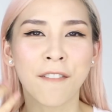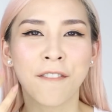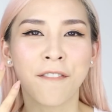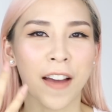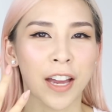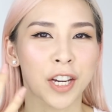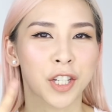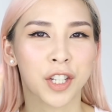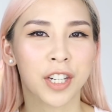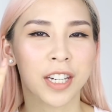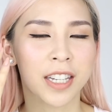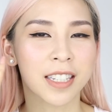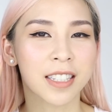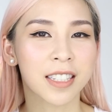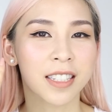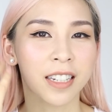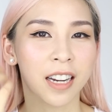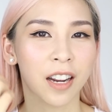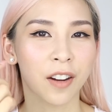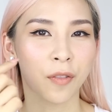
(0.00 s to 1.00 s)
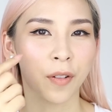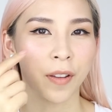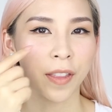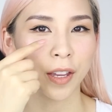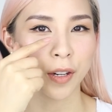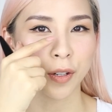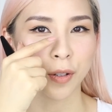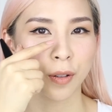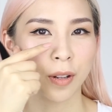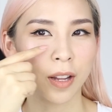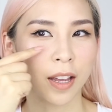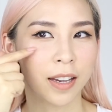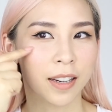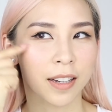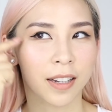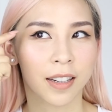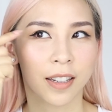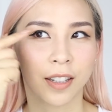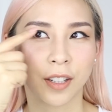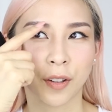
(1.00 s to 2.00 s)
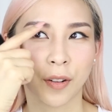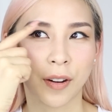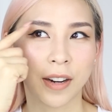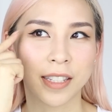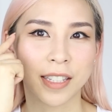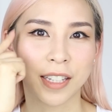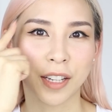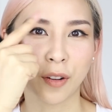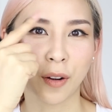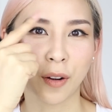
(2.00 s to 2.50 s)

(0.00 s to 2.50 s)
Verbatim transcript: fashiony stuff where they do like crazy